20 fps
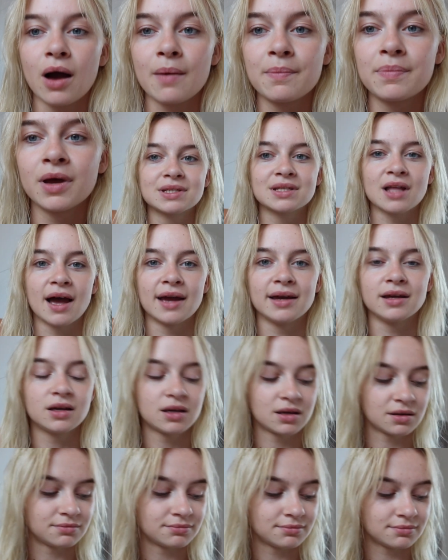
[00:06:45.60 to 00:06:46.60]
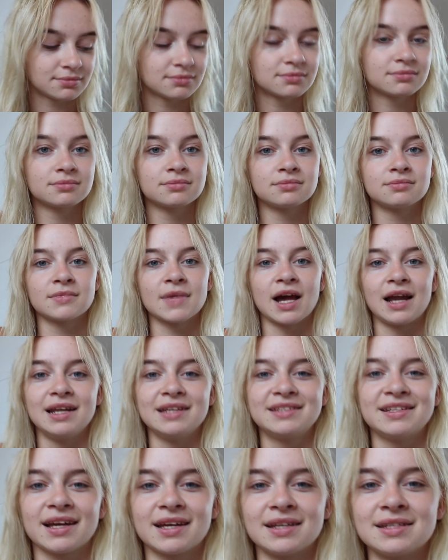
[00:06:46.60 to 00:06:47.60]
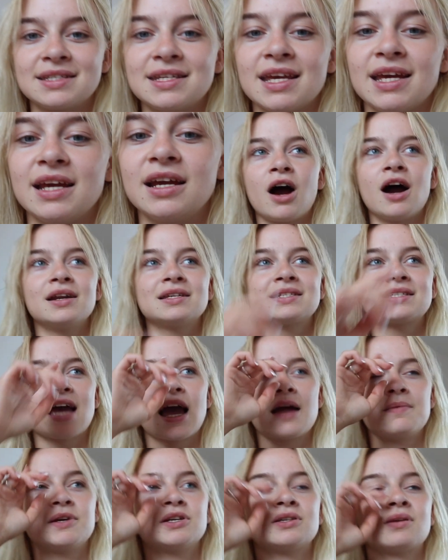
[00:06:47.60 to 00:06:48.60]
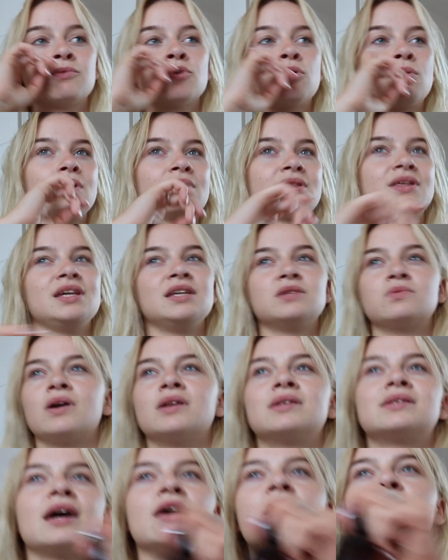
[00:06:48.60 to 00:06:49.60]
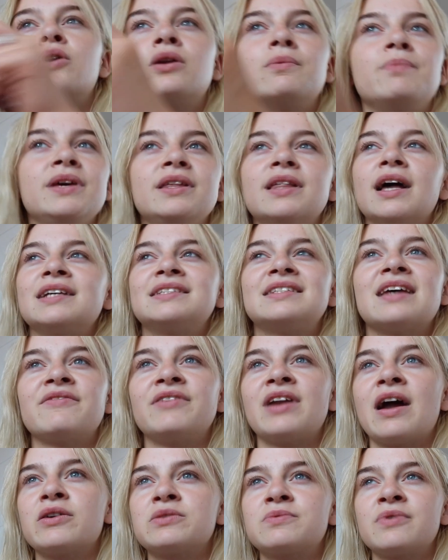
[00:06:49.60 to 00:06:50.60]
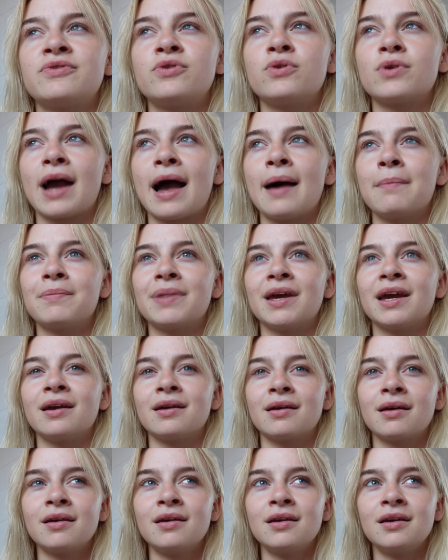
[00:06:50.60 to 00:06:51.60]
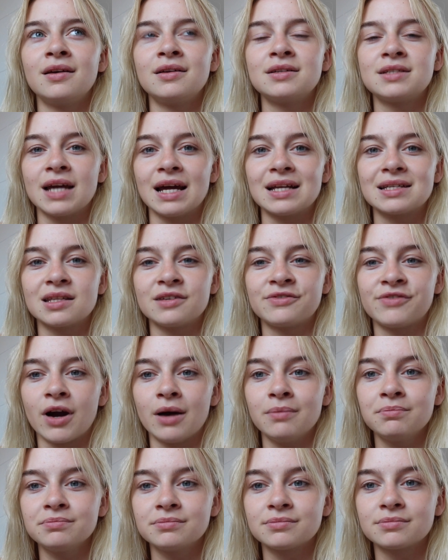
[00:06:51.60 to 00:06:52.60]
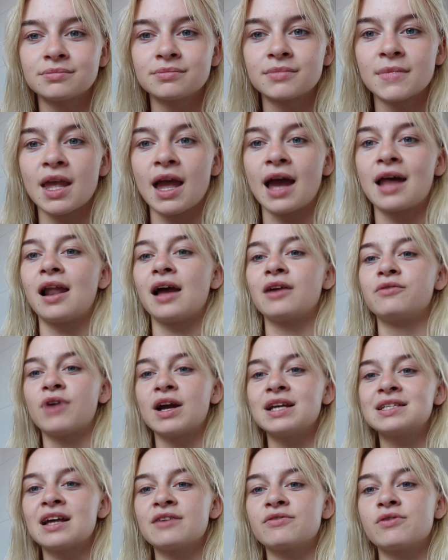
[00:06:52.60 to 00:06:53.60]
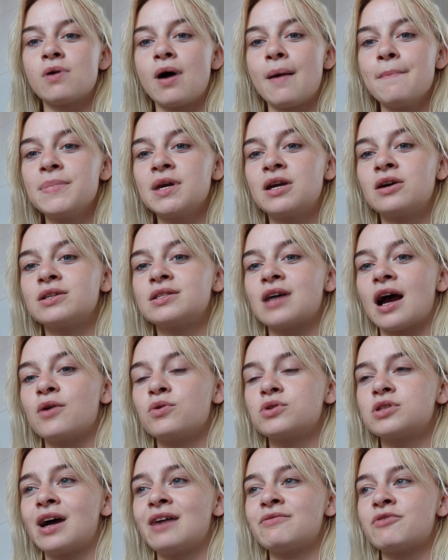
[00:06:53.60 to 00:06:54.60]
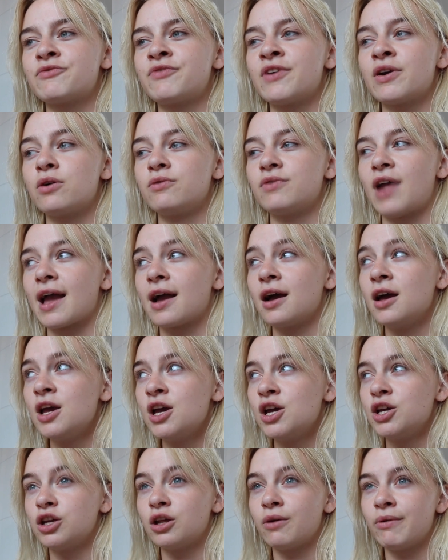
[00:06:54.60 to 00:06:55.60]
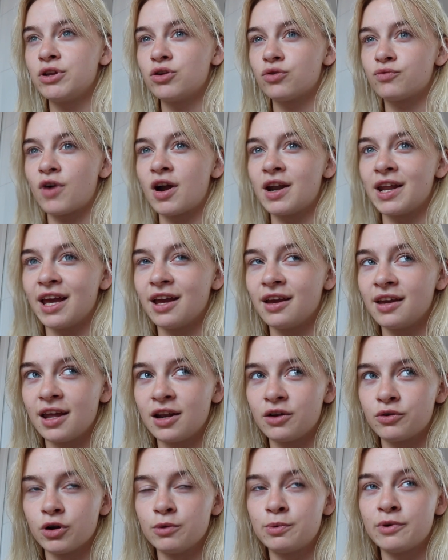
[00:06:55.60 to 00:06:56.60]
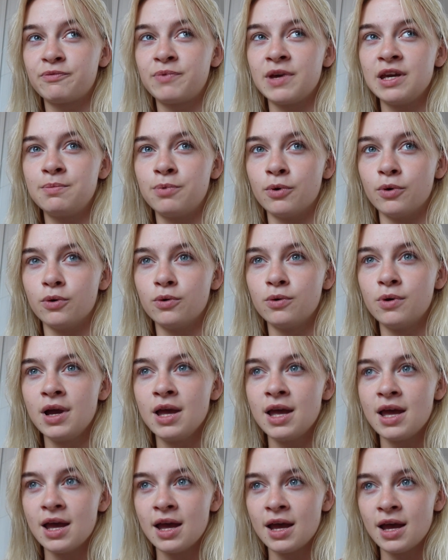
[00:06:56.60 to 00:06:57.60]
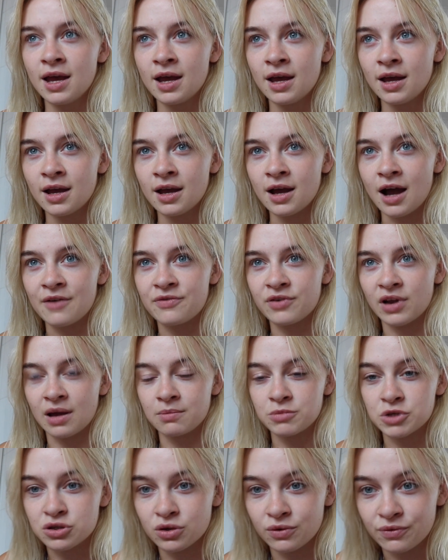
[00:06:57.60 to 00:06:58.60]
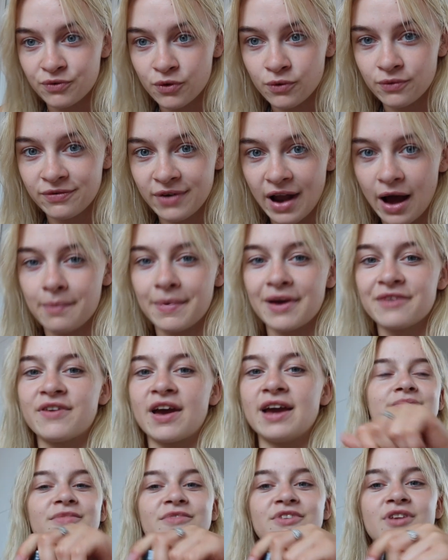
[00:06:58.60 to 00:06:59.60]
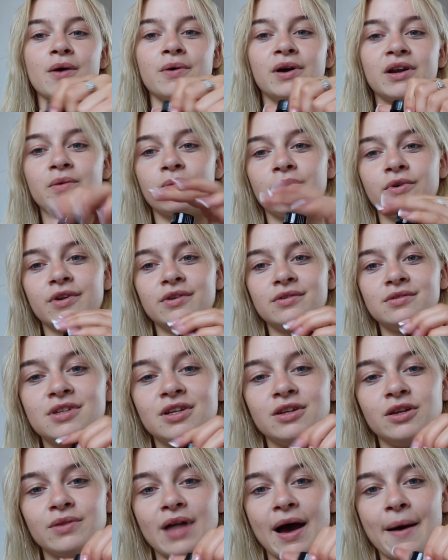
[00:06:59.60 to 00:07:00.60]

So it's like... at least I can see. So I'm kind of scared because I'm not one of these ones that are going to be there 7 hours before camping to get to the front and like race everyone, because I also have a fear of like, you know, when you're running in a group of people, I feel like I'm just going to fall flat on my face, so I don't want to do that.